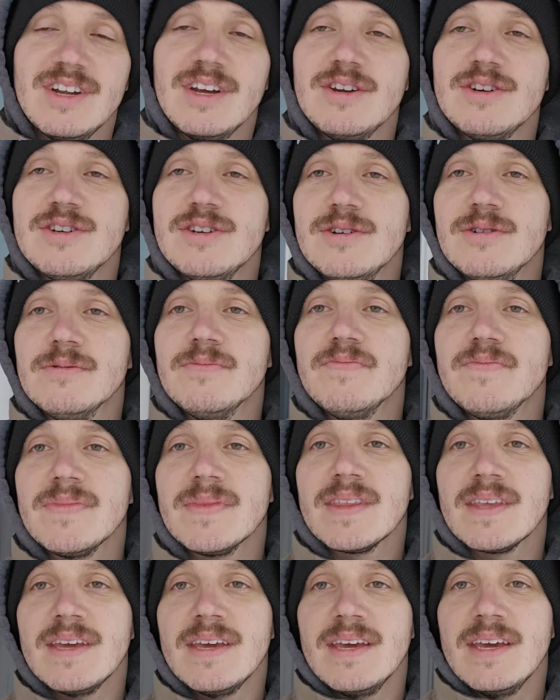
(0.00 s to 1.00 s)
night shoot
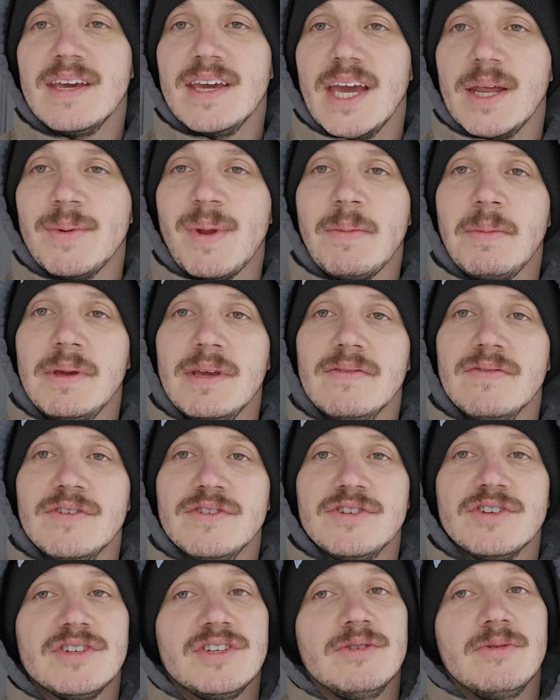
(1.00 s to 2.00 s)
and maybe
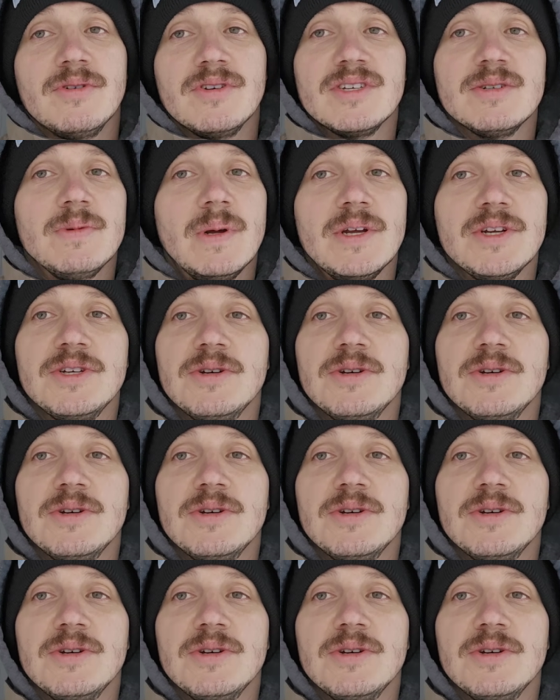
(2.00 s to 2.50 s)
even just doing some night